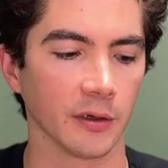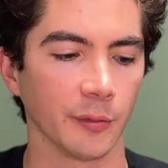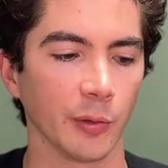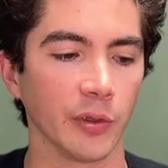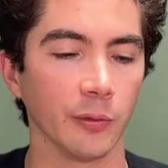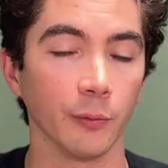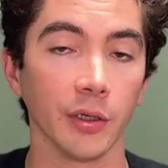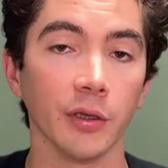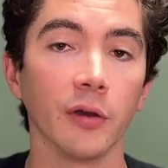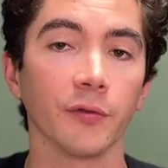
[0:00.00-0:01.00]
I mean, we
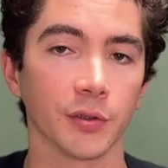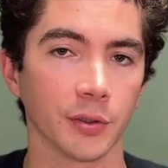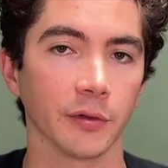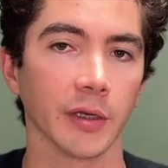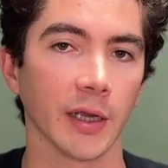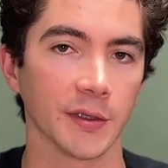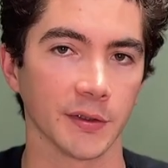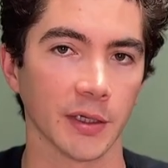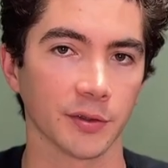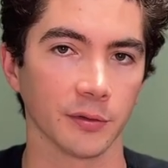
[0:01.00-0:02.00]
know for sure that it has
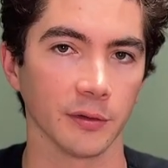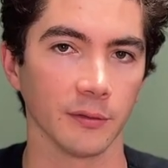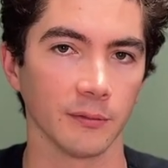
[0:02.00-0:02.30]
an extra